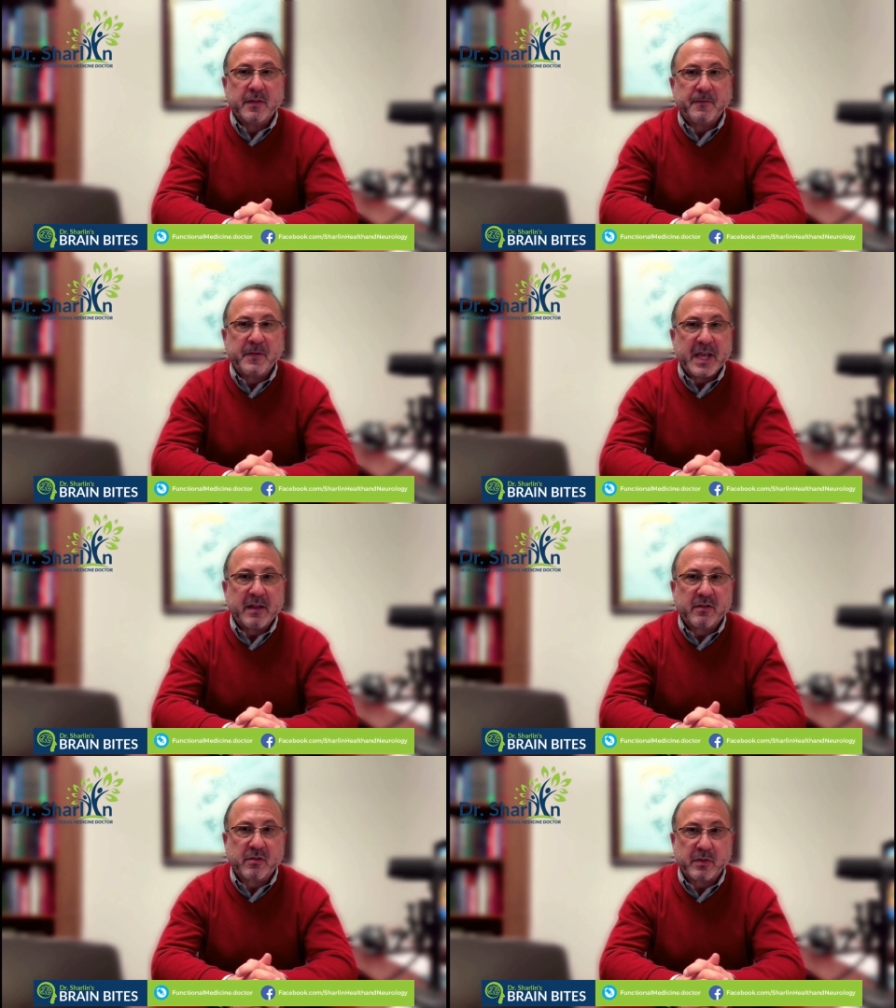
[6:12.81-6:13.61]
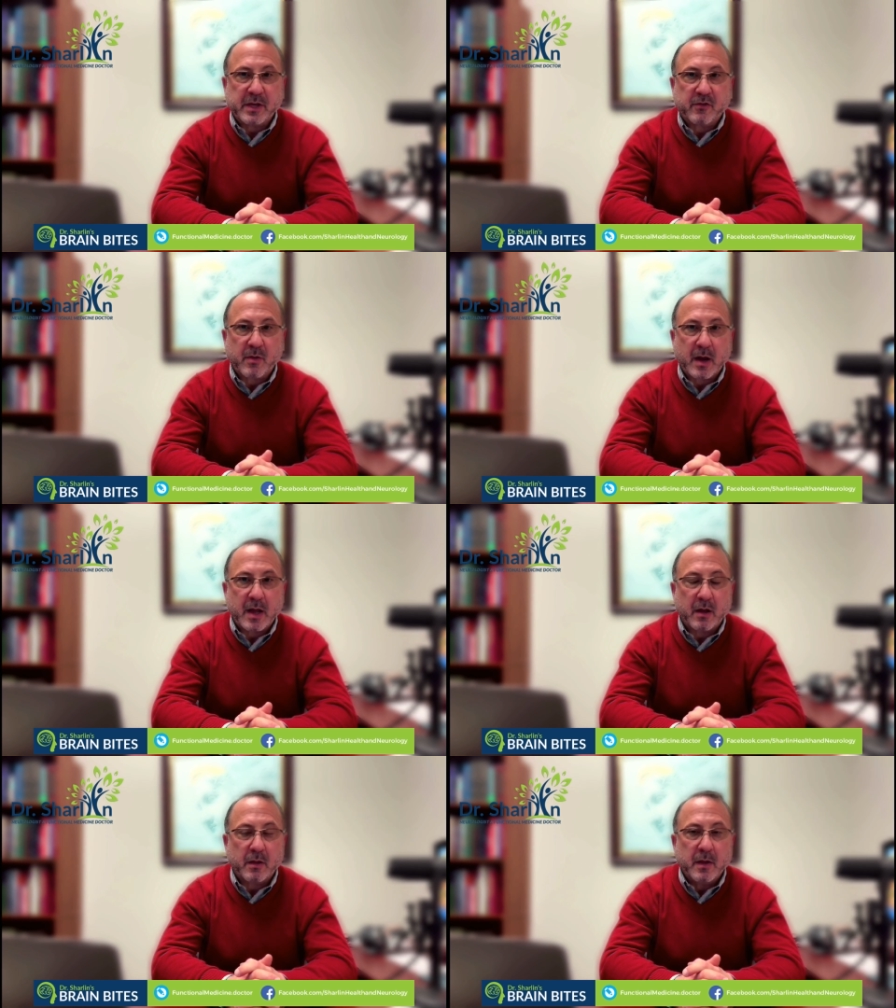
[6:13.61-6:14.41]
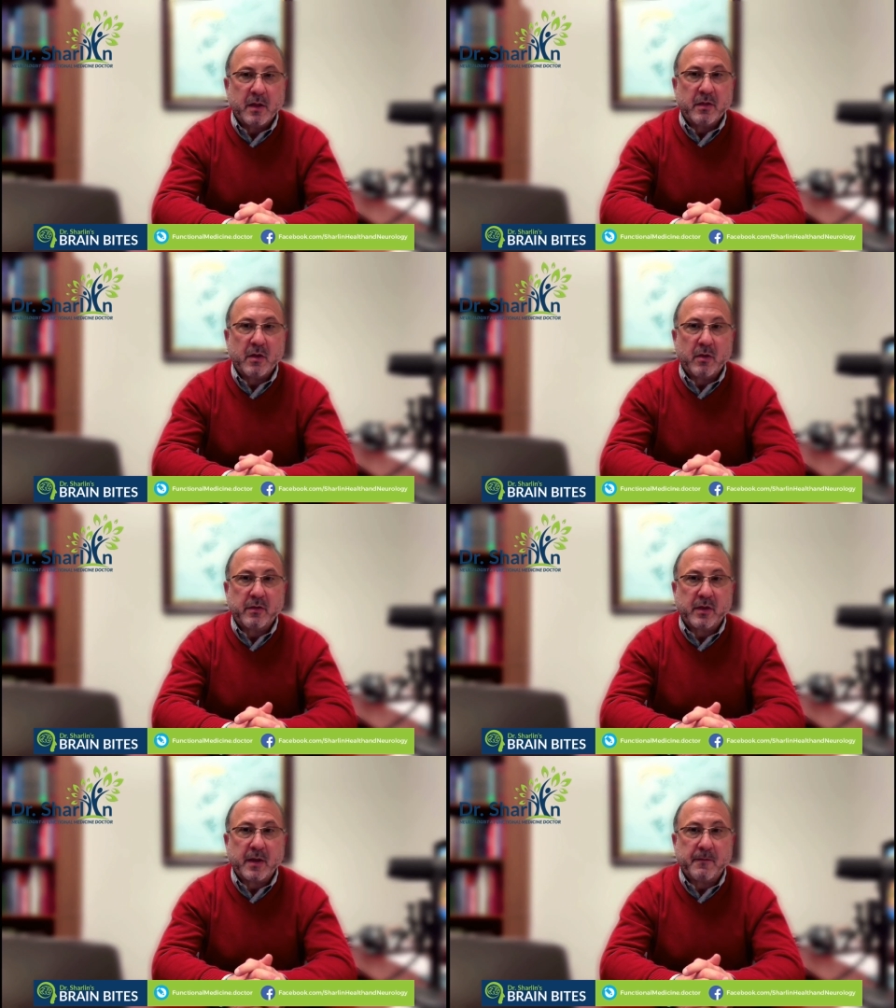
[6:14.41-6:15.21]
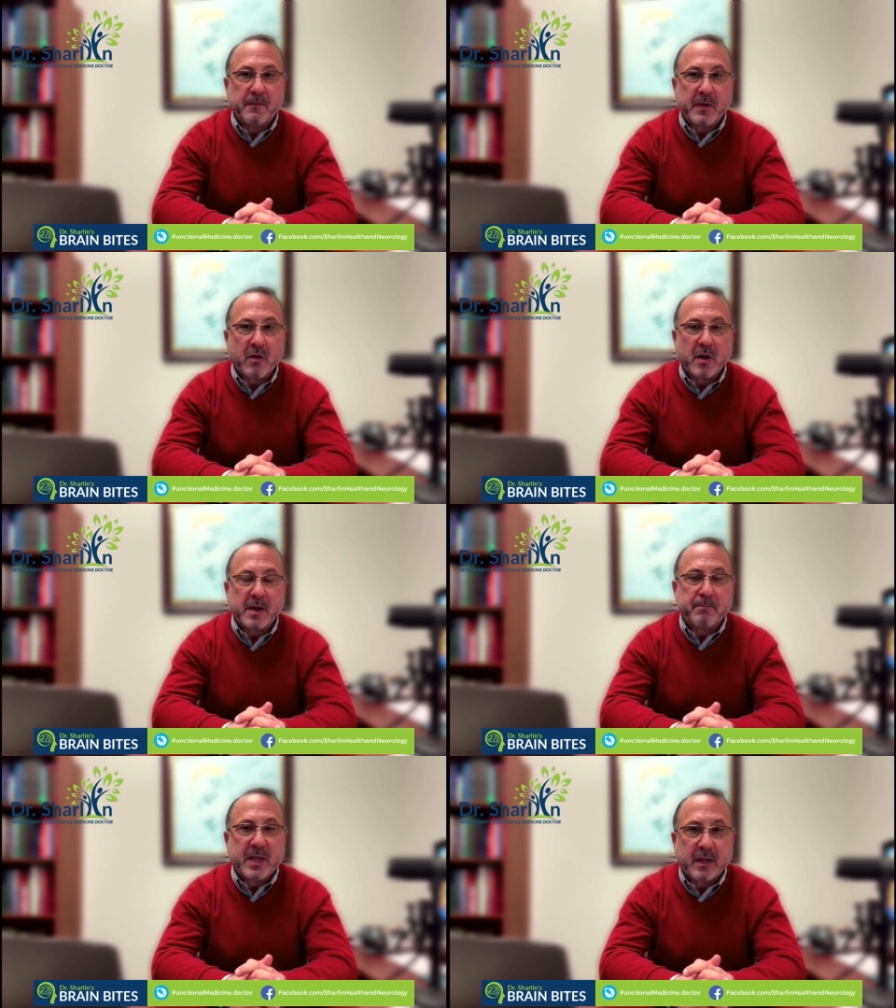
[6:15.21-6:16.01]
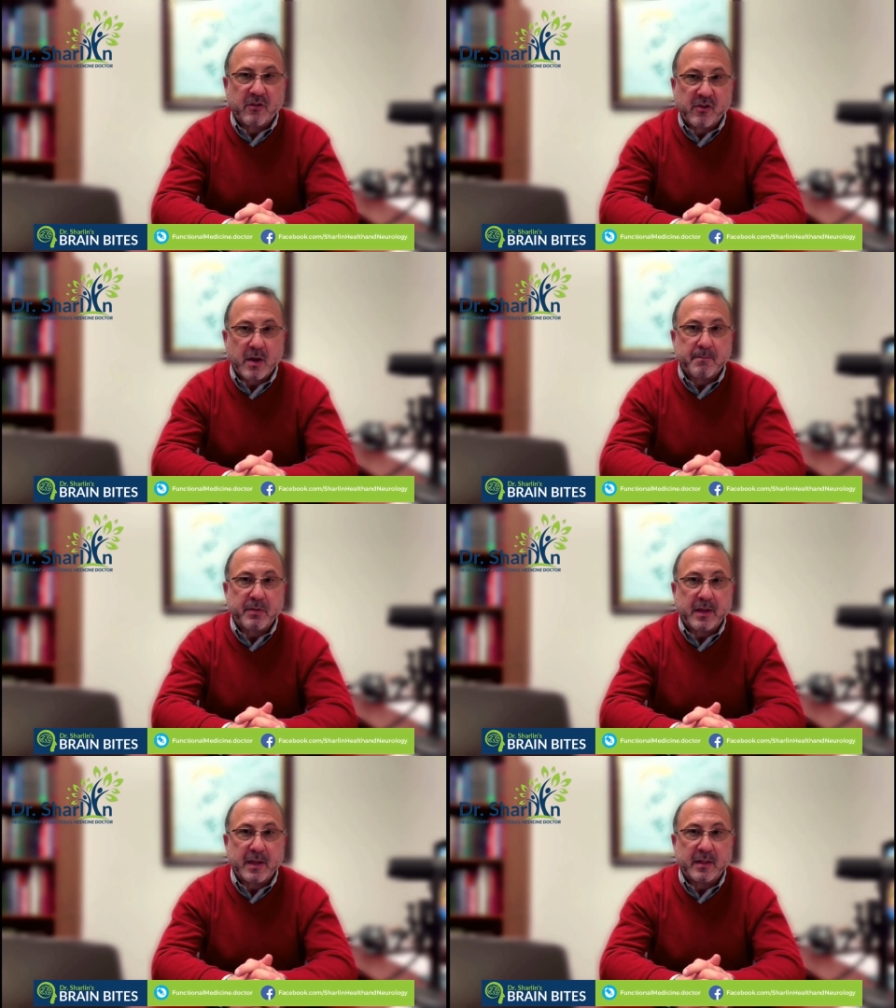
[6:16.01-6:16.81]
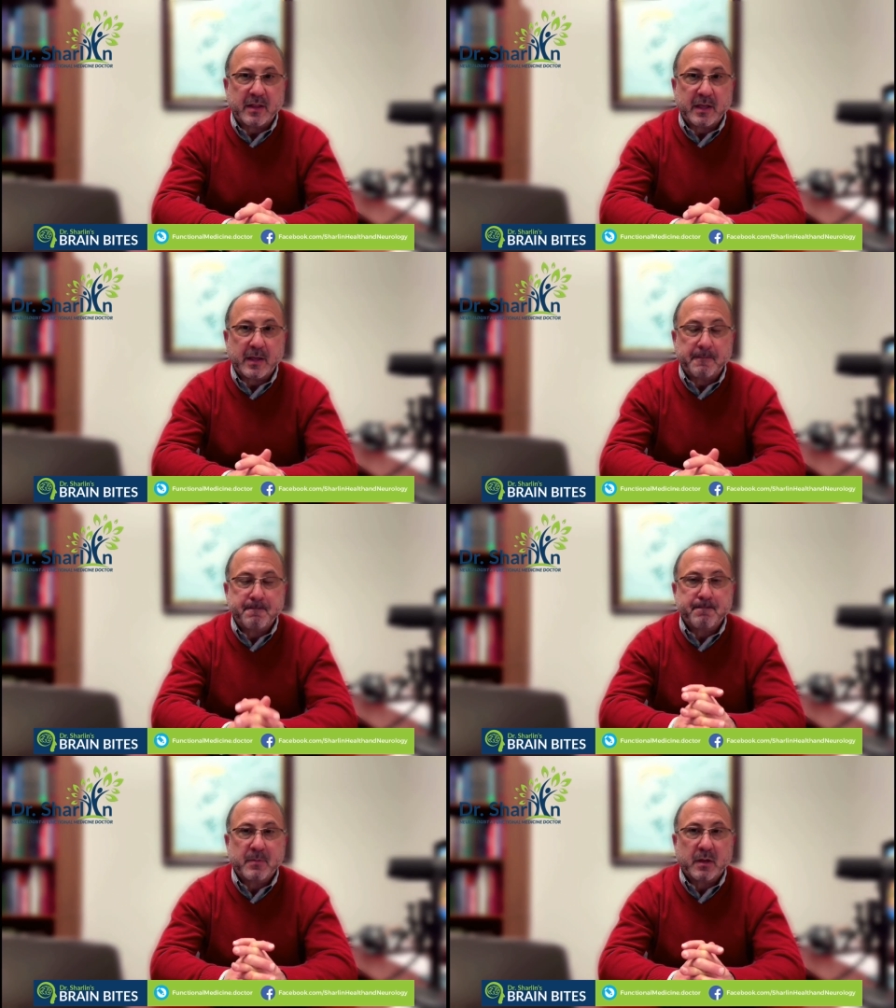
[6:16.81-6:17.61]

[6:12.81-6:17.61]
In the phase 3 trial, there was a very big jump in the